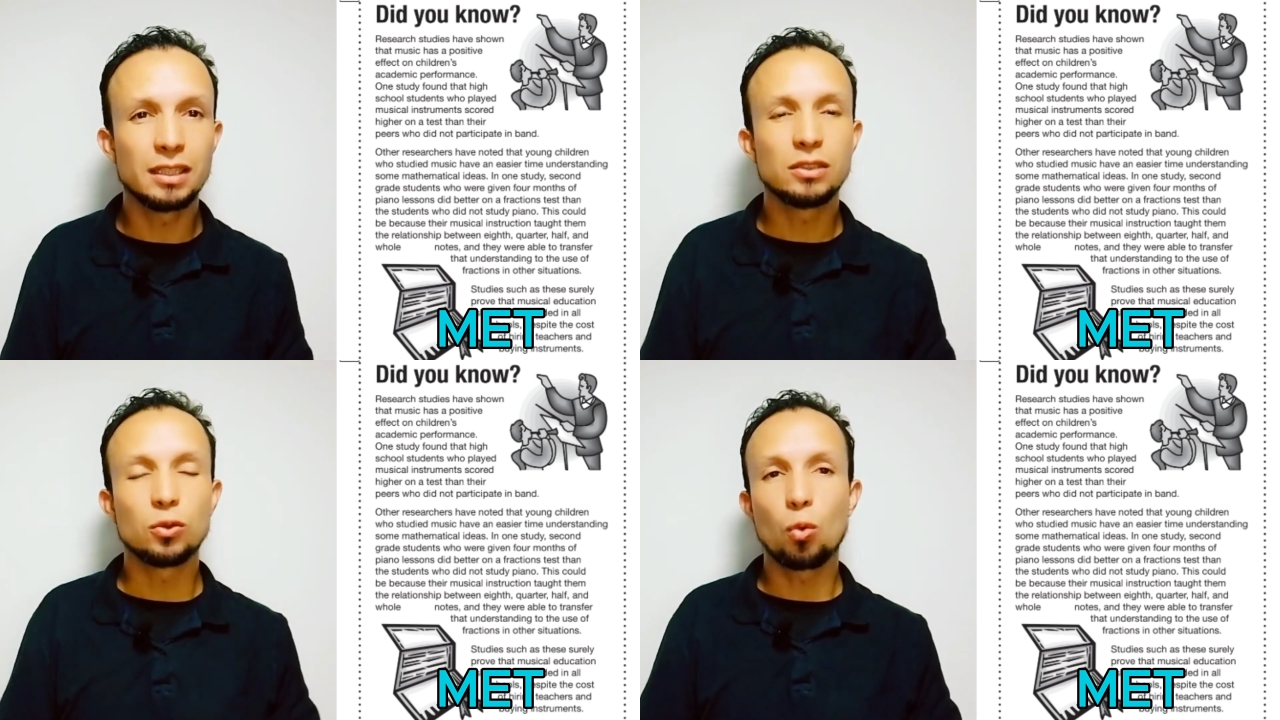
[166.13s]

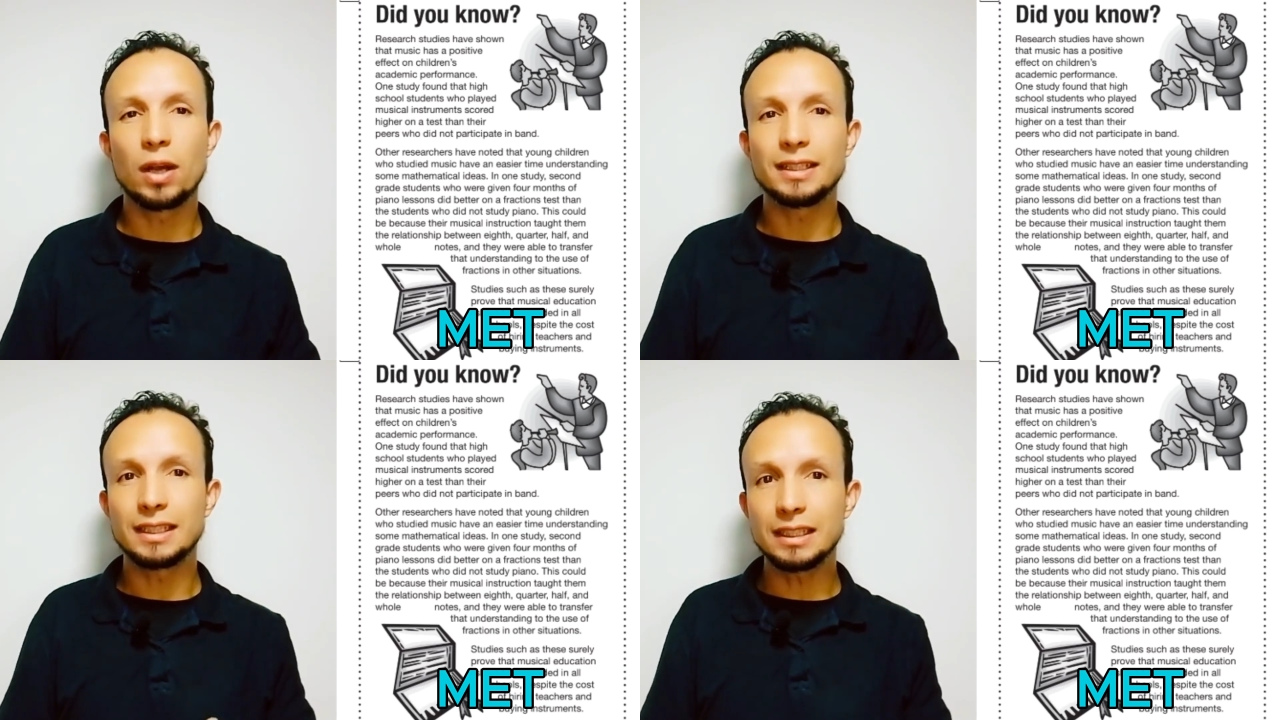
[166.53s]
It's
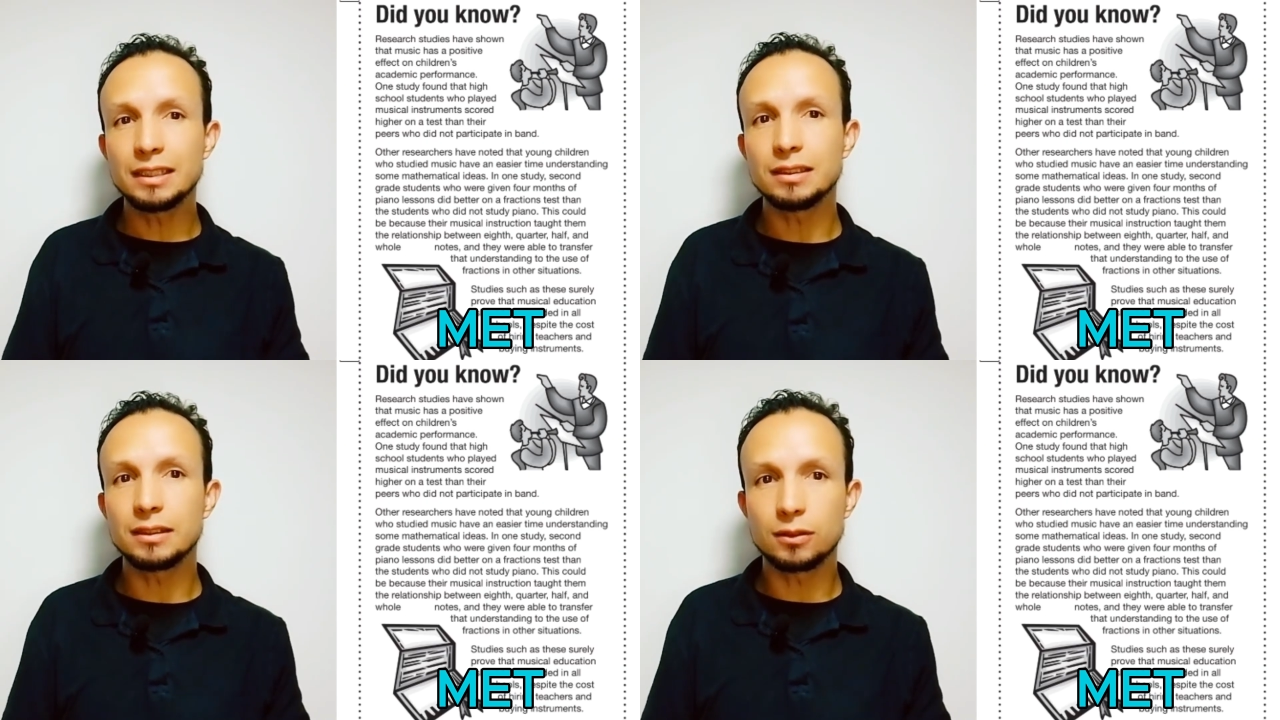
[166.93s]
quite
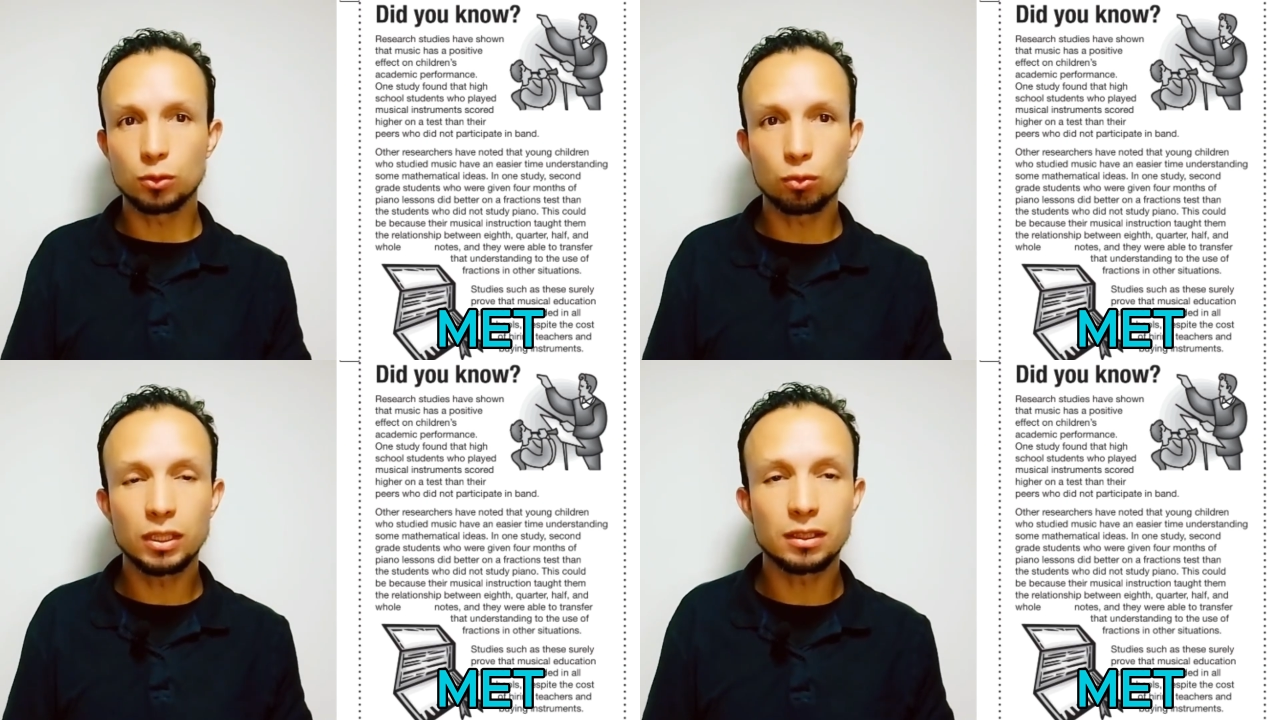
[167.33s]
easy
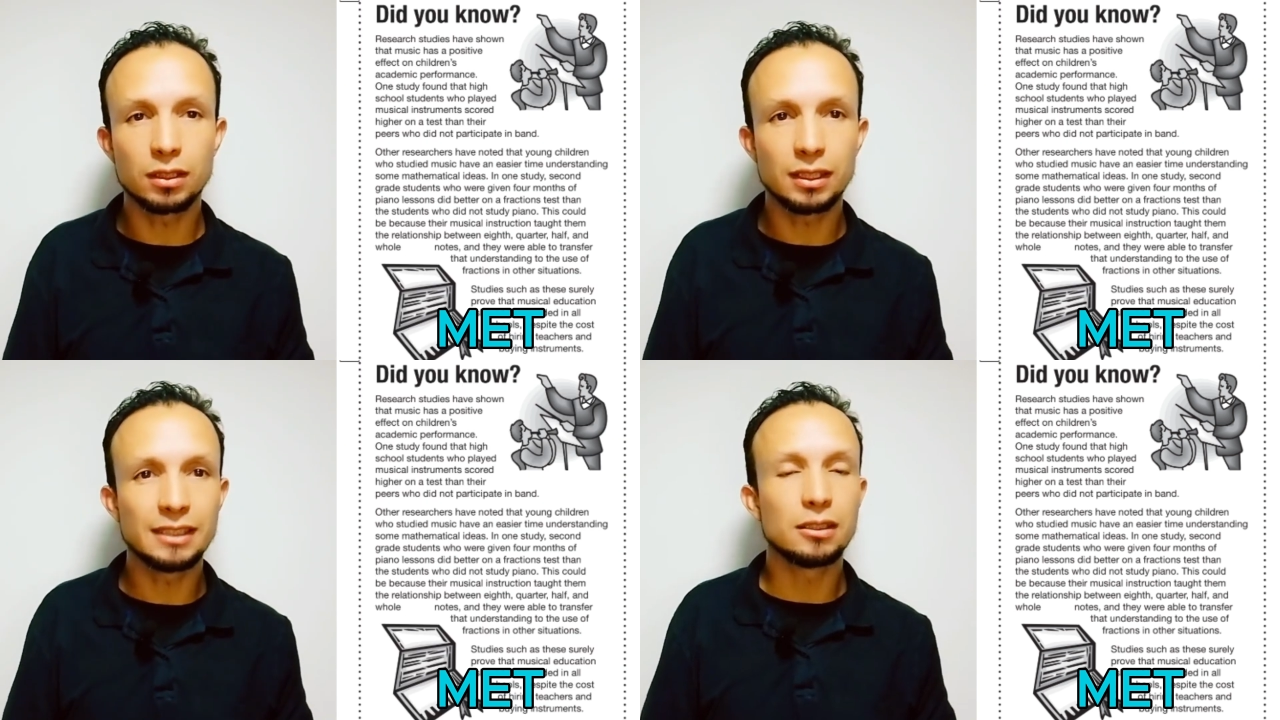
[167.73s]
to
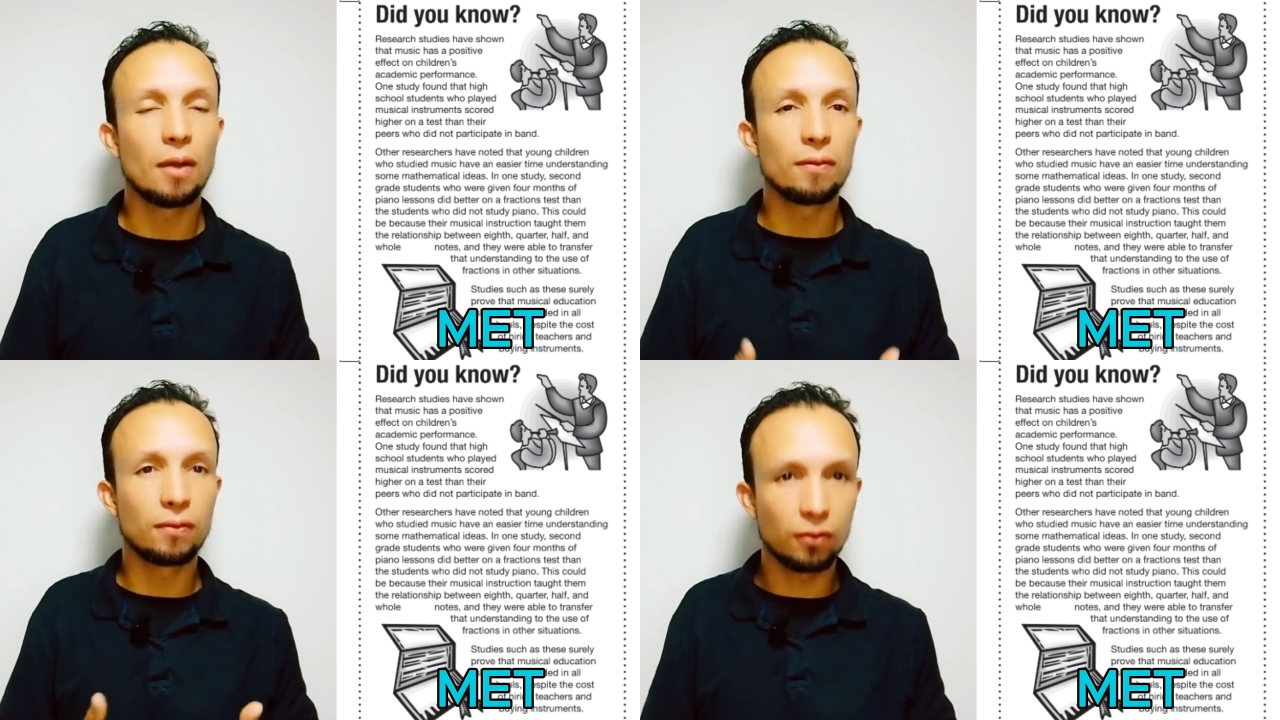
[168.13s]
read, it's
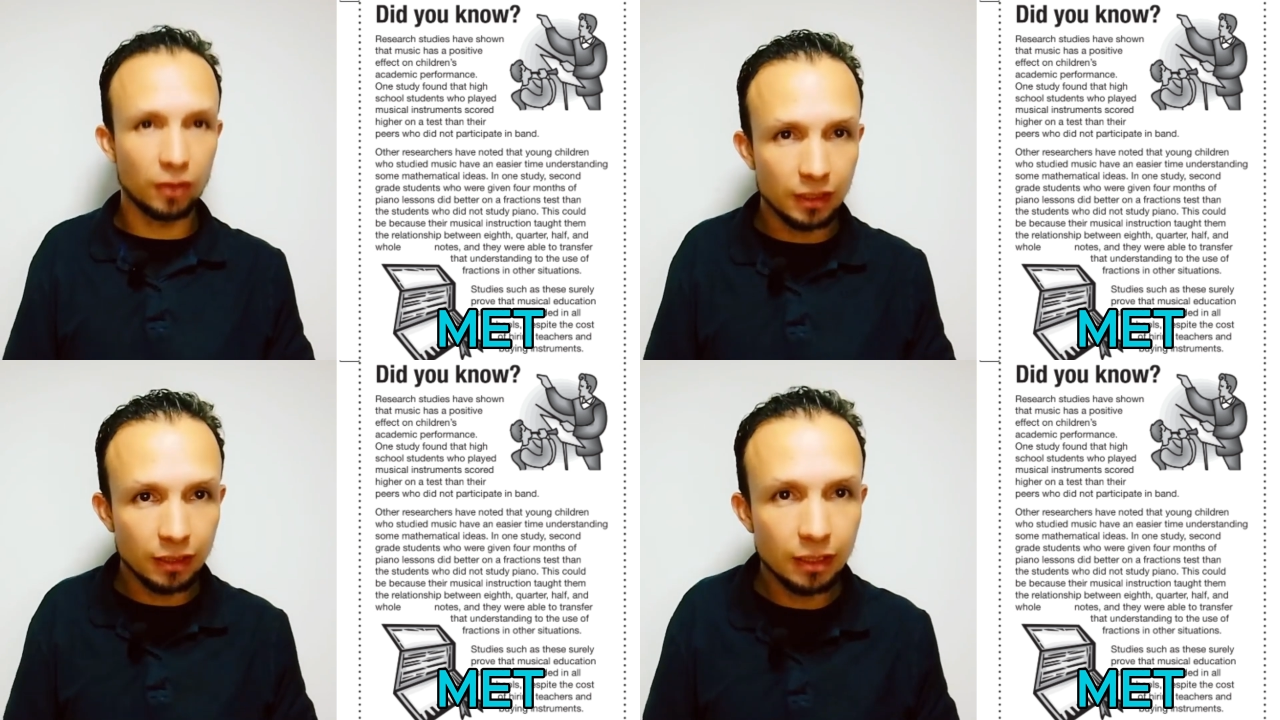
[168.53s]

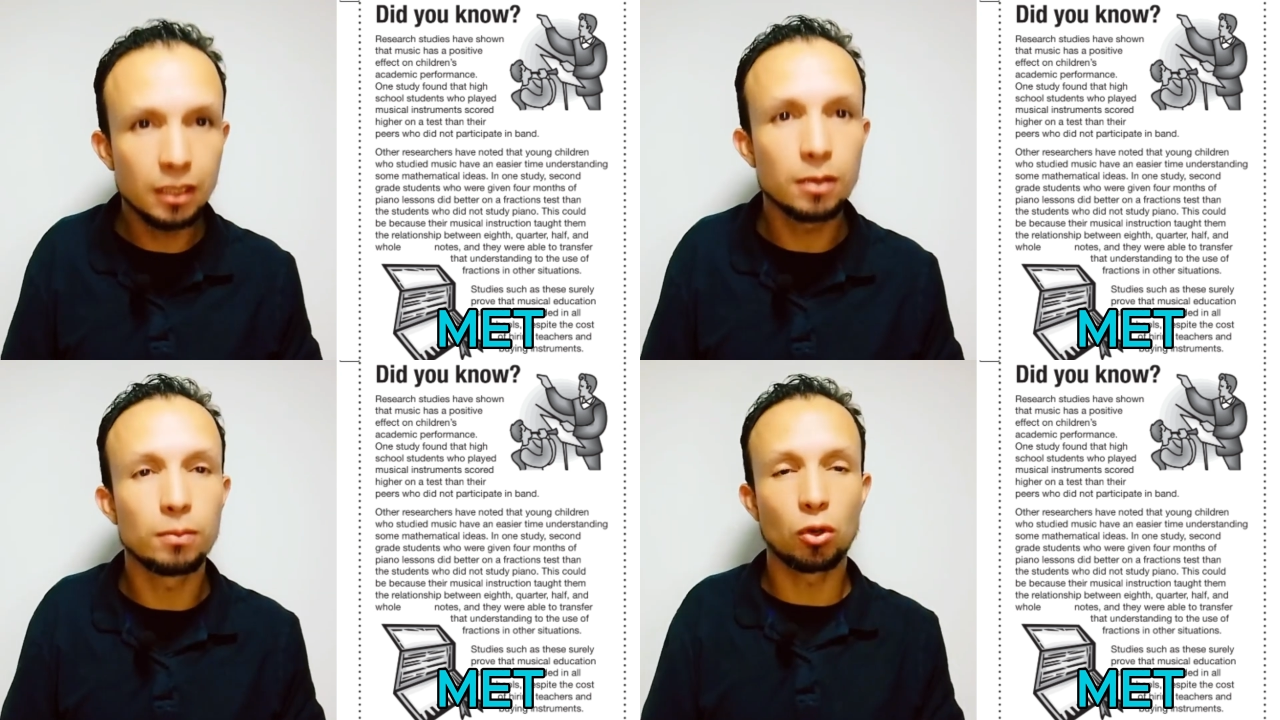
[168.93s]

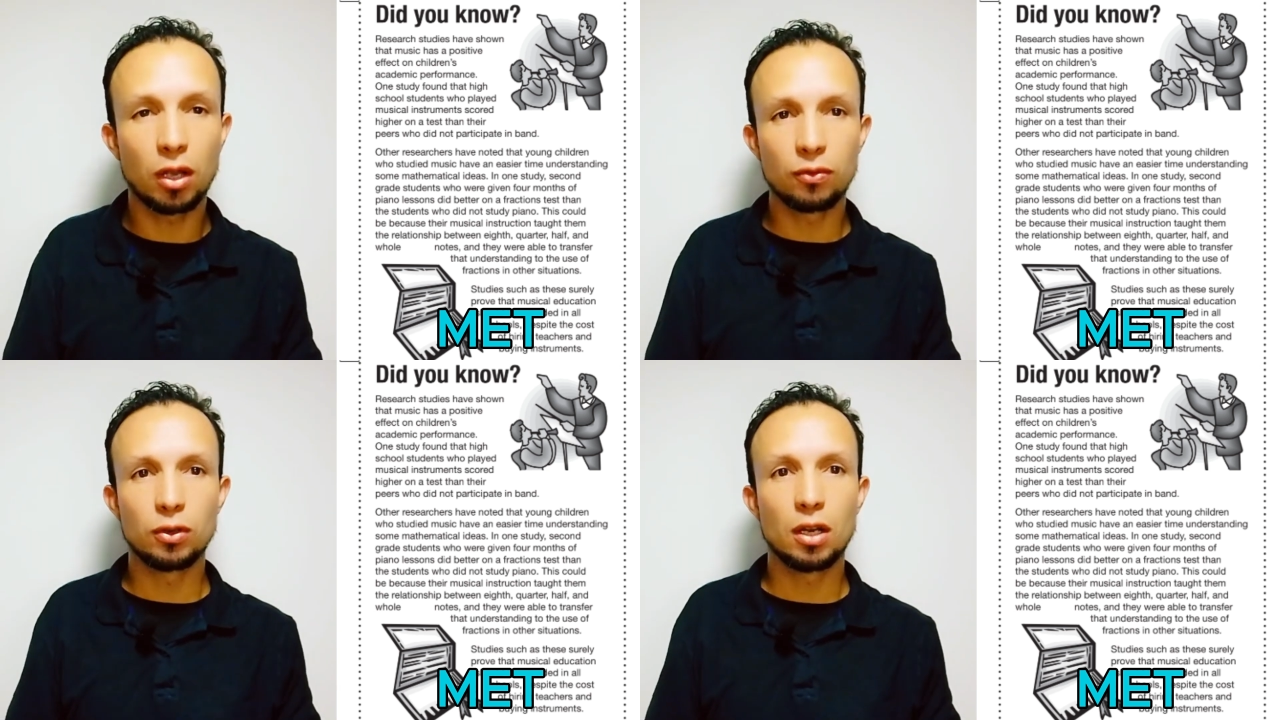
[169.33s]
friendly
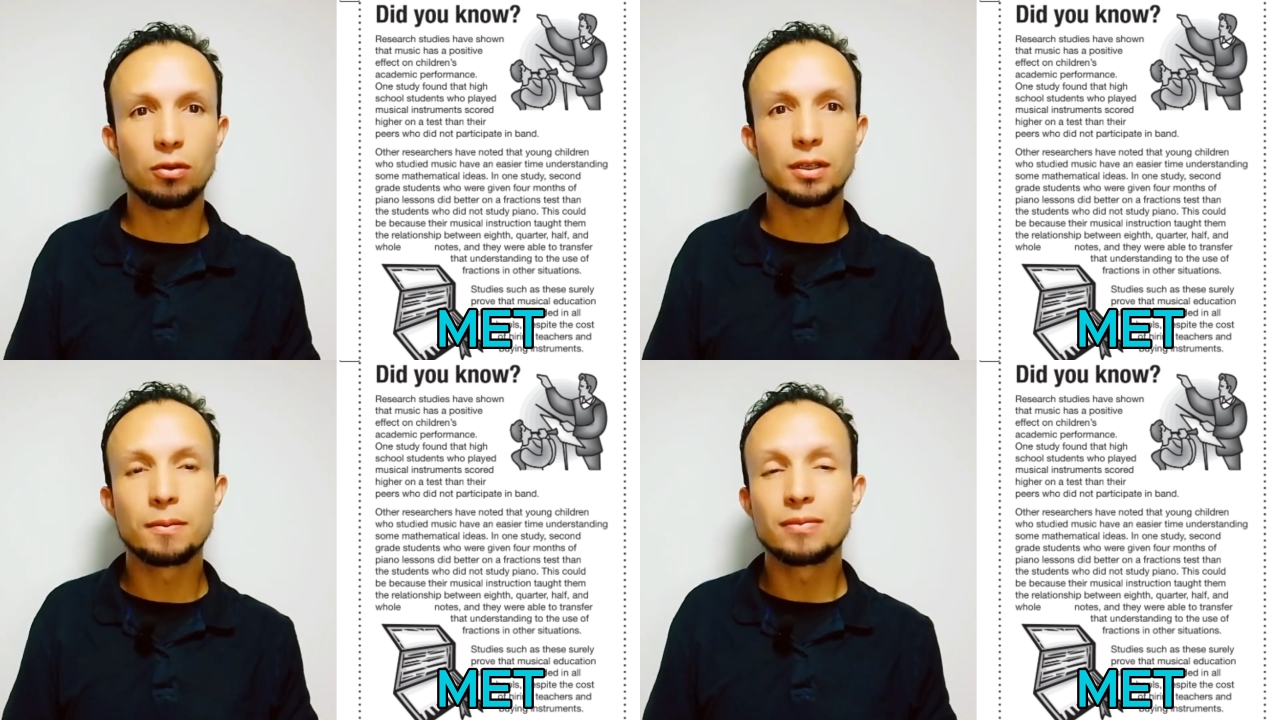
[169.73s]

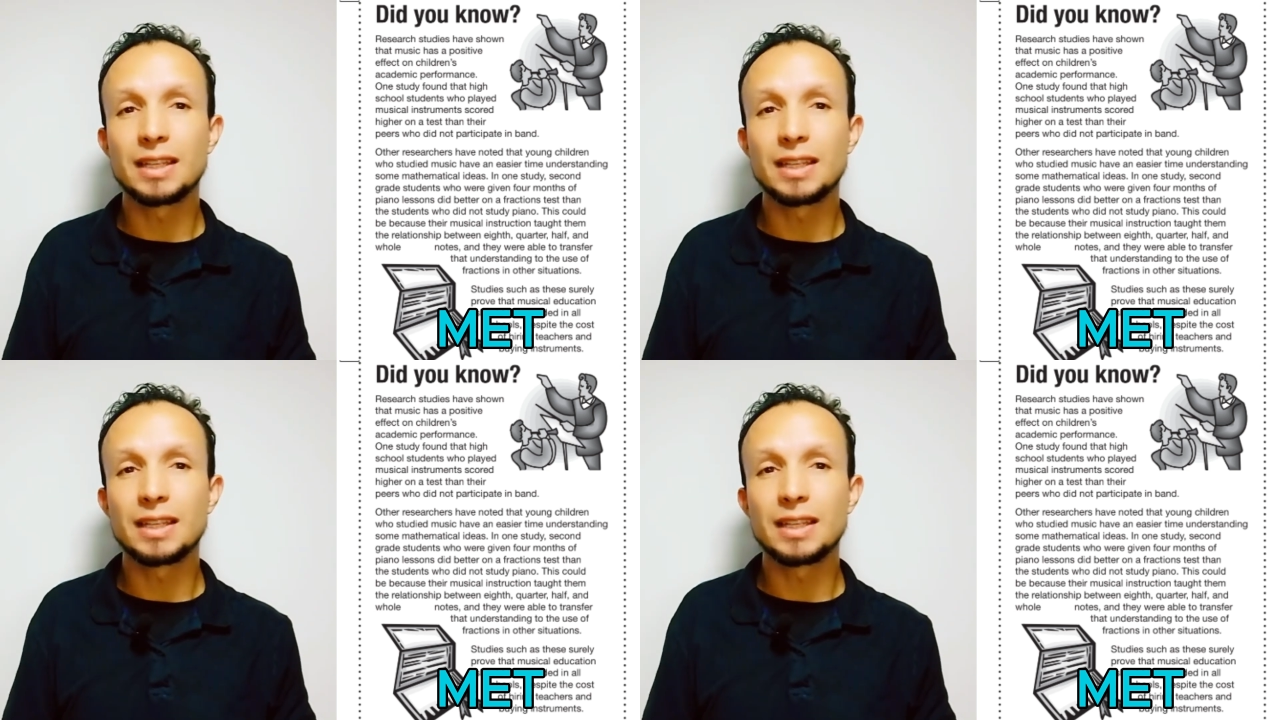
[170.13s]
vocabulary.